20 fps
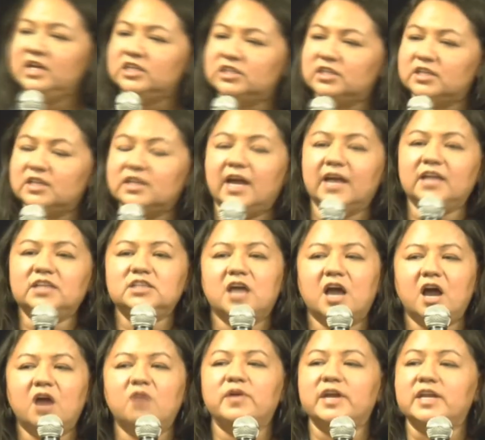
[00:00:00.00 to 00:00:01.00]
She said, that's
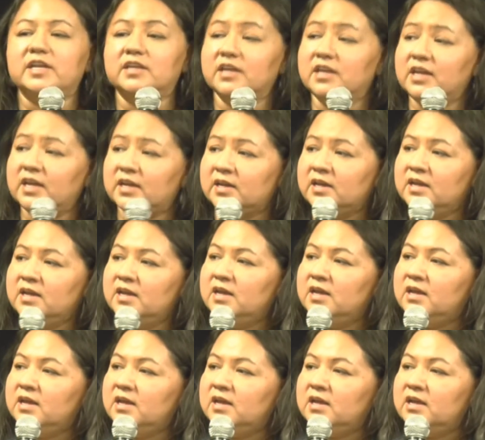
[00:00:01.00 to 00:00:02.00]
how we did it.
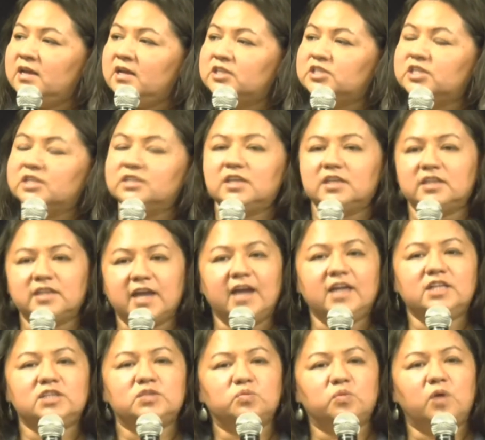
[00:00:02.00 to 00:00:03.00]
She said,
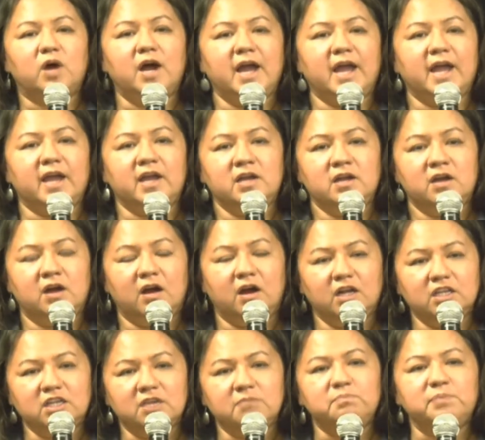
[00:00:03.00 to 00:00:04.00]
that's why
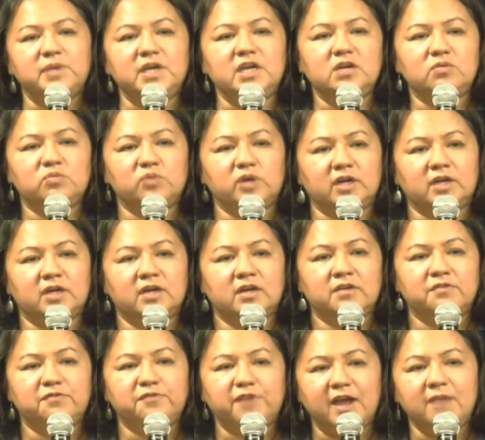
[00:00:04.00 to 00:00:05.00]
on the beadwork,
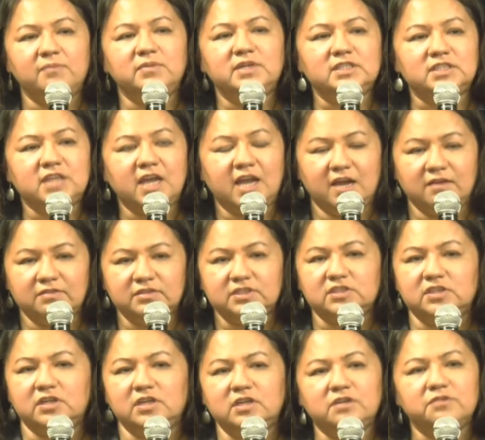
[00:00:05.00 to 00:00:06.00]
families have
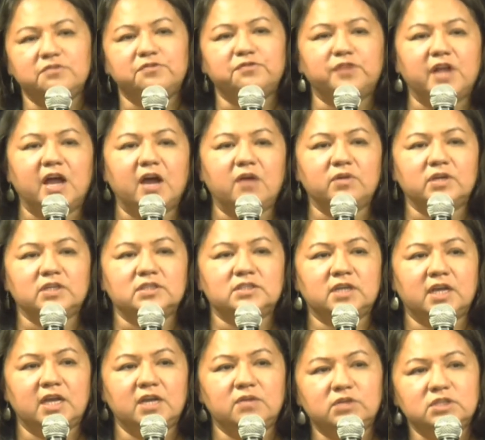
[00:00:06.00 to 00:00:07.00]
certain flowers.
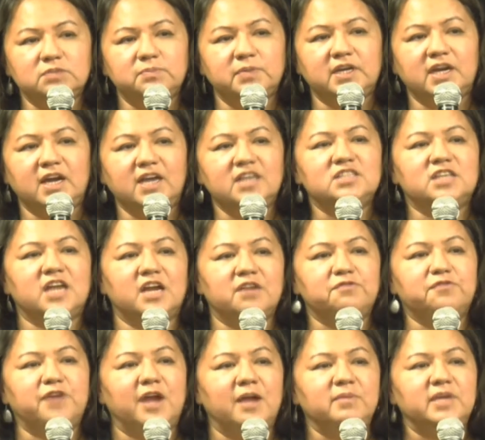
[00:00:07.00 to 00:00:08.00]
It was because
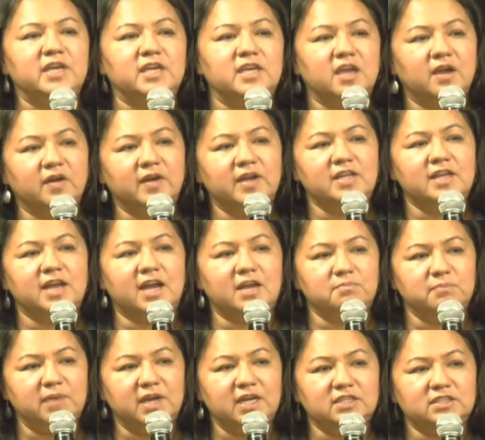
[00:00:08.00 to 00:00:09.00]
that family carried
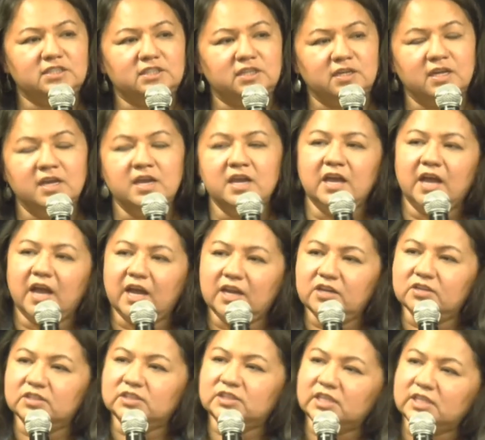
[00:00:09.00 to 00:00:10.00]
that medicine. And
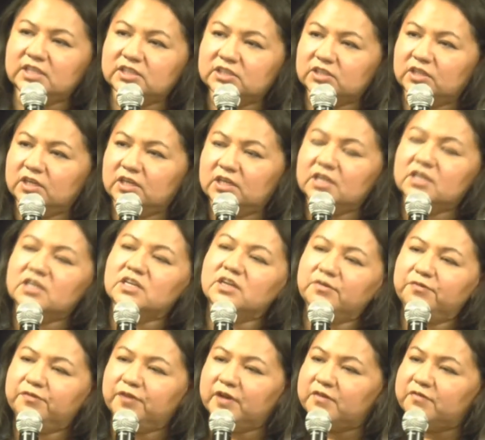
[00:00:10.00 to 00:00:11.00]
you see certain
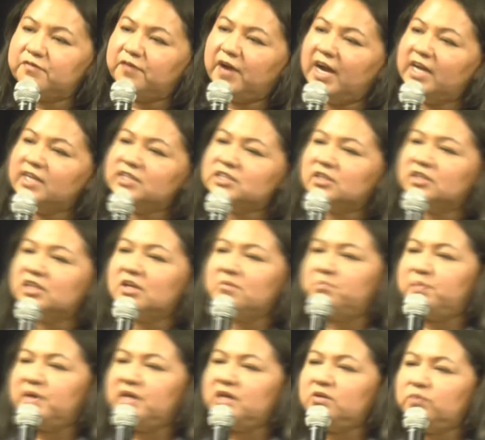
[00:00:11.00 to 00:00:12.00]
different vines on the
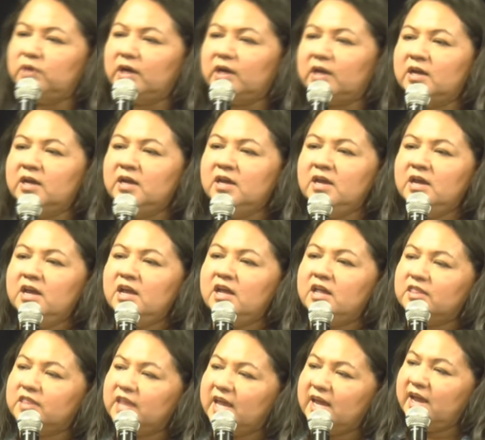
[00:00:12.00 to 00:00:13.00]
beadwork.
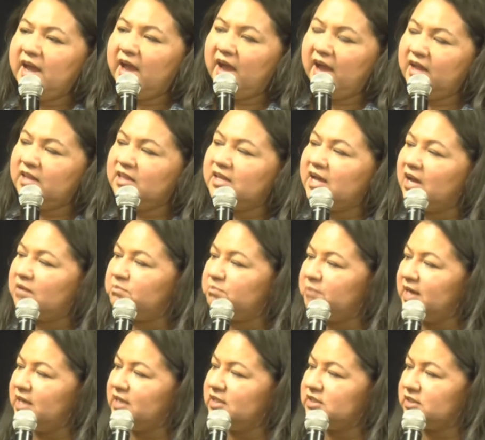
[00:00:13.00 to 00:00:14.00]
They had that
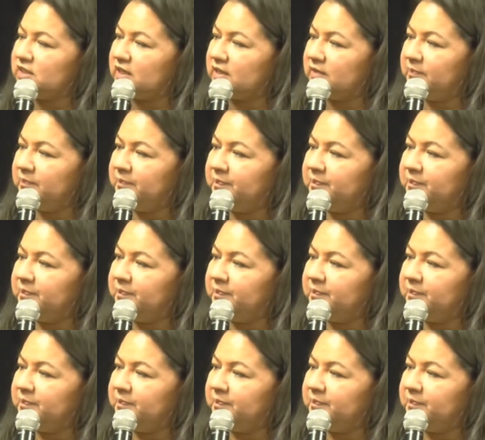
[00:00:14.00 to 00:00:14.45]
medicine.